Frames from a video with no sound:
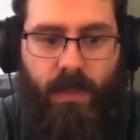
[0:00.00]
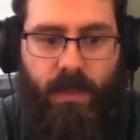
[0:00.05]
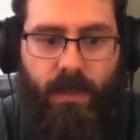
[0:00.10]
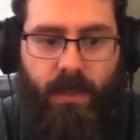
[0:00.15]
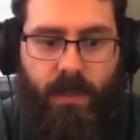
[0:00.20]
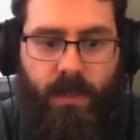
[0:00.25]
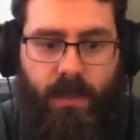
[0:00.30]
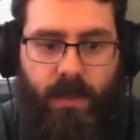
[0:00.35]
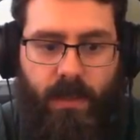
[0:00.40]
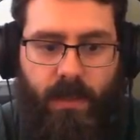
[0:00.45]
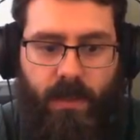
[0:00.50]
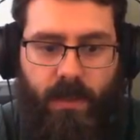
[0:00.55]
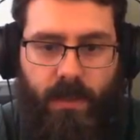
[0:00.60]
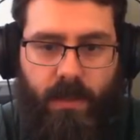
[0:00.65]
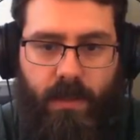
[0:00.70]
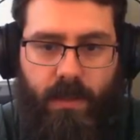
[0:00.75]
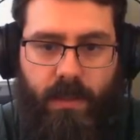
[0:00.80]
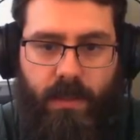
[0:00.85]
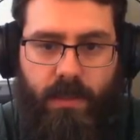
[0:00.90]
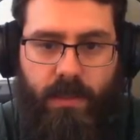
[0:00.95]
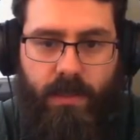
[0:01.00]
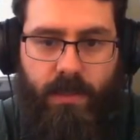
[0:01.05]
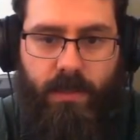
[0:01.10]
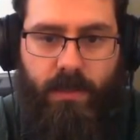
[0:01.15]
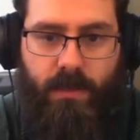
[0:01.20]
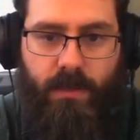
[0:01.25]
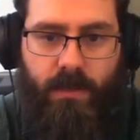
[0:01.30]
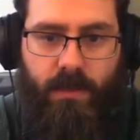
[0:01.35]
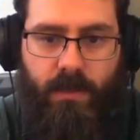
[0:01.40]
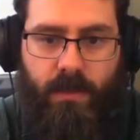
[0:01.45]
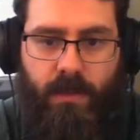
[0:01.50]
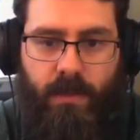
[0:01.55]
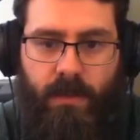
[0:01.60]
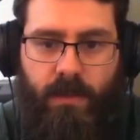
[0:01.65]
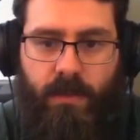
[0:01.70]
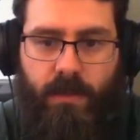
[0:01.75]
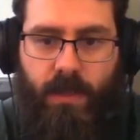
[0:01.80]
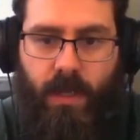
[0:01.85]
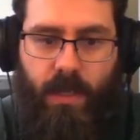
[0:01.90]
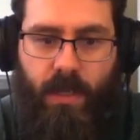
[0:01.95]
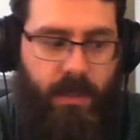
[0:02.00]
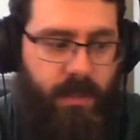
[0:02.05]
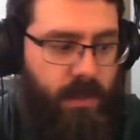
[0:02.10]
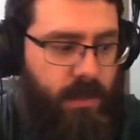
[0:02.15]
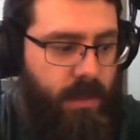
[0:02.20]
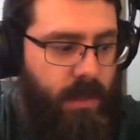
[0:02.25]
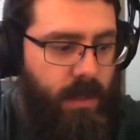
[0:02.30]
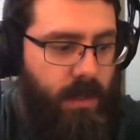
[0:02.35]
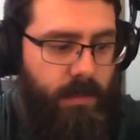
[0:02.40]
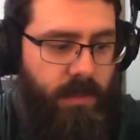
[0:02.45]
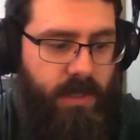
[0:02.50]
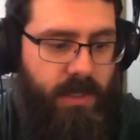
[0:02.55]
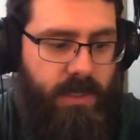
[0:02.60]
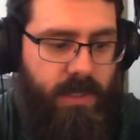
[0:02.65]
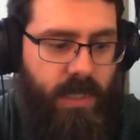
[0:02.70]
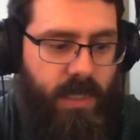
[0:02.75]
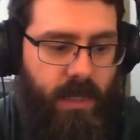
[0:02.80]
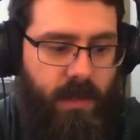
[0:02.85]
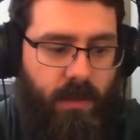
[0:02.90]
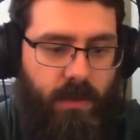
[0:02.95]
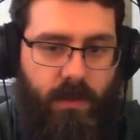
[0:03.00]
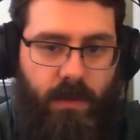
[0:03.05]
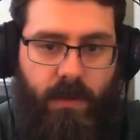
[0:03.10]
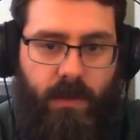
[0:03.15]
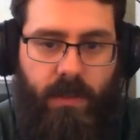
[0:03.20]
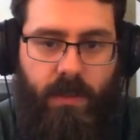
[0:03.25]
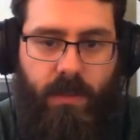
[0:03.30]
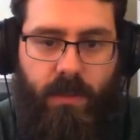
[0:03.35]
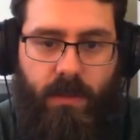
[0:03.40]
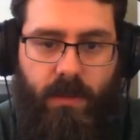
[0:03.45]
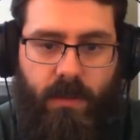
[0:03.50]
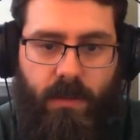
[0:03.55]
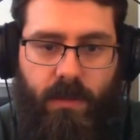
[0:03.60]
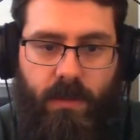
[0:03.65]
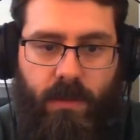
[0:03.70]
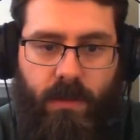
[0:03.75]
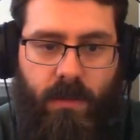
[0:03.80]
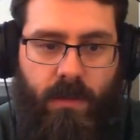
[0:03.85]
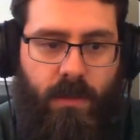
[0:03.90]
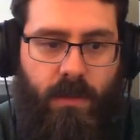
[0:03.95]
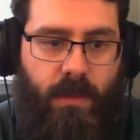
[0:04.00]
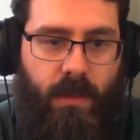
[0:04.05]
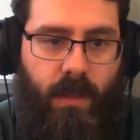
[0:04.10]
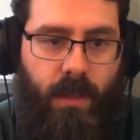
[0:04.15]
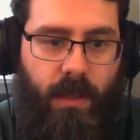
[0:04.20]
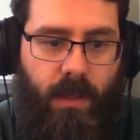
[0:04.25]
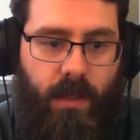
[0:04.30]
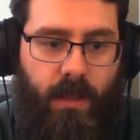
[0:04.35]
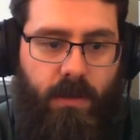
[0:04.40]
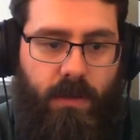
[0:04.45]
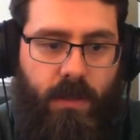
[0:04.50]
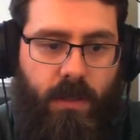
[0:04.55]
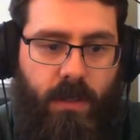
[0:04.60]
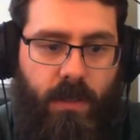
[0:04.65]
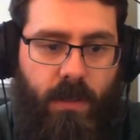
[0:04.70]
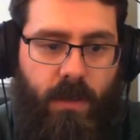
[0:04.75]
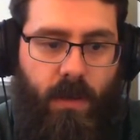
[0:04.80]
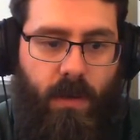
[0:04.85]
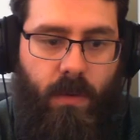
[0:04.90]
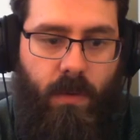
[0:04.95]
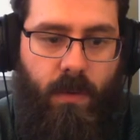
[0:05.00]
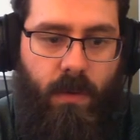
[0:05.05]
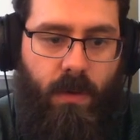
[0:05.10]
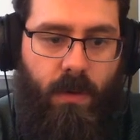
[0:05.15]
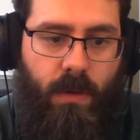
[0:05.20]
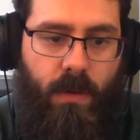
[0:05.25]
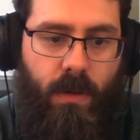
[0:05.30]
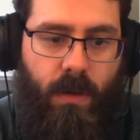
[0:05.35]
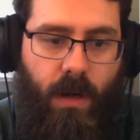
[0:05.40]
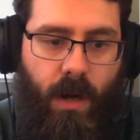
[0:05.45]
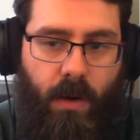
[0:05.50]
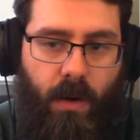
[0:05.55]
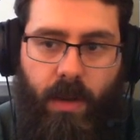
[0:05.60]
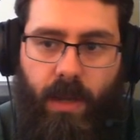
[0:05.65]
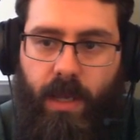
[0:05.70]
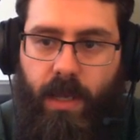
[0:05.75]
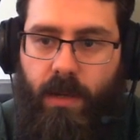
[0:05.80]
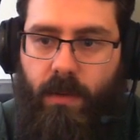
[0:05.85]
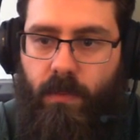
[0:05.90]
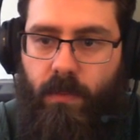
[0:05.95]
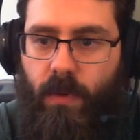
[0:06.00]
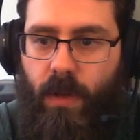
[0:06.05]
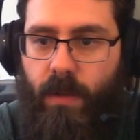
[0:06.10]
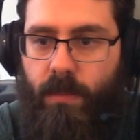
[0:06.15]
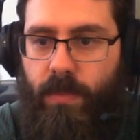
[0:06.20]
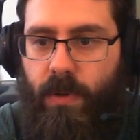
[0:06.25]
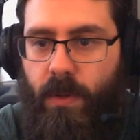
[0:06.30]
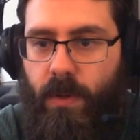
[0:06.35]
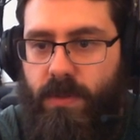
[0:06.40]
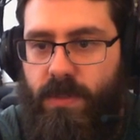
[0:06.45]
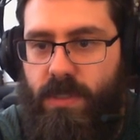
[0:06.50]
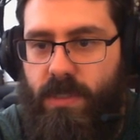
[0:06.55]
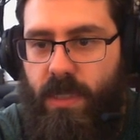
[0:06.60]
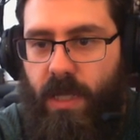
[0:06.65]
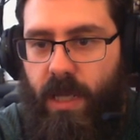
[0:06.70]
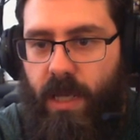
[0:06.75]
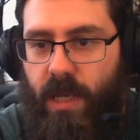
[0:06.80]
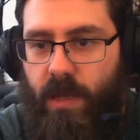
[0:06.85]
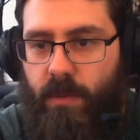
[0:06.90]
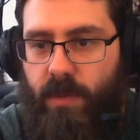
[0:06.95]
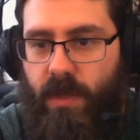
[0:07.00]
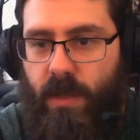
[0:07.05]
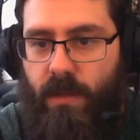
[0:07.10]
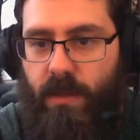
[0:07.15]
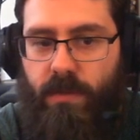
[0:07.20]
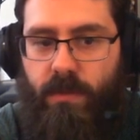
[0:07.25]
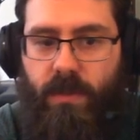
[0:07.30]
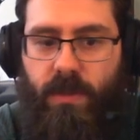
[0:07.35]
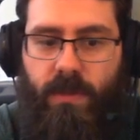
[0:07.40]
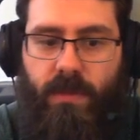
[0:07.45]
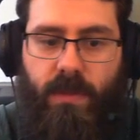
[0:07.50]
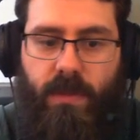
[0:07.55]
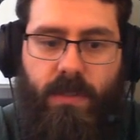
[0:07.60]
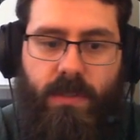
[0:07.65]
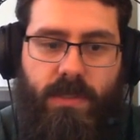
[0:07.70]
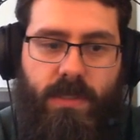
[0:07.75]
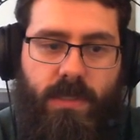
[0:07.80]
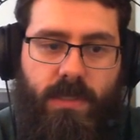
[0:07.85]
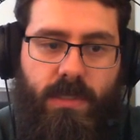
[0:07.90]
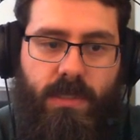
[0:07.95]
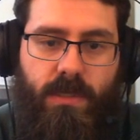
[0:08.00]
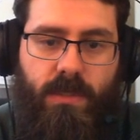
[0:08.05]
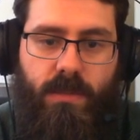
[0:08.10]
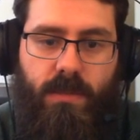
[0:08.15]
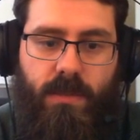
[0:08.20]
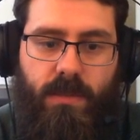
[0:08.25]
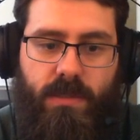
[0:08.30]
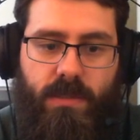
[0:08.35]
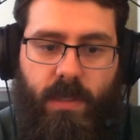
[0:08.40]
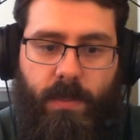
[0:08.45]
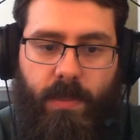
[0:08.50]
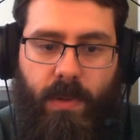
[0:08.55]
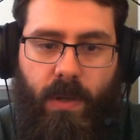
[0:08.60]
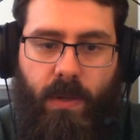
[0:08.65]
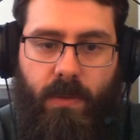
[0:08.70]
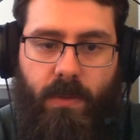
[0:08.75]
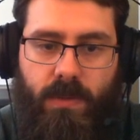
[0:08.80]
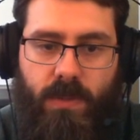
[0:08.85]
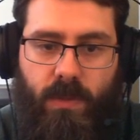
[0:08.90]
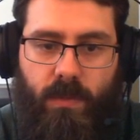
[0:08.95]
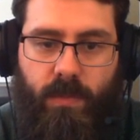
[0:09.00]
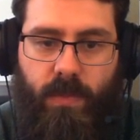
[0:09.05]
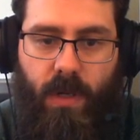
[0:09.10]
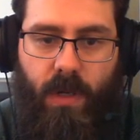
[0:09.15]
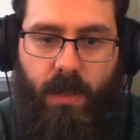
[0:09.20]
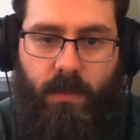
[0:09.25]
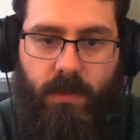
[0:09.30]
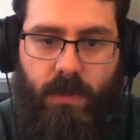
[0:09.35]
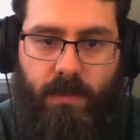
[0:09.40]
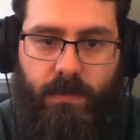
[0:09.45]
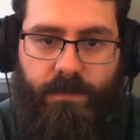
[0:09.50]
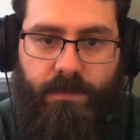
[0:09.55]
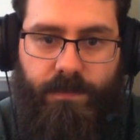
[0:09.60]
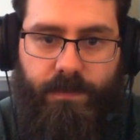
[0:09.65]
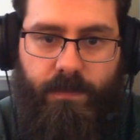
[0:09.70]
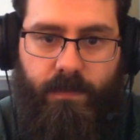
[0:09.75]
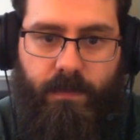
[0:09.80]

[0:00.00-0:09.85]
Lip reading: And now you can come and take a look here, and you're gonna go, all right, run post scan. We got 3 things to post, no problem.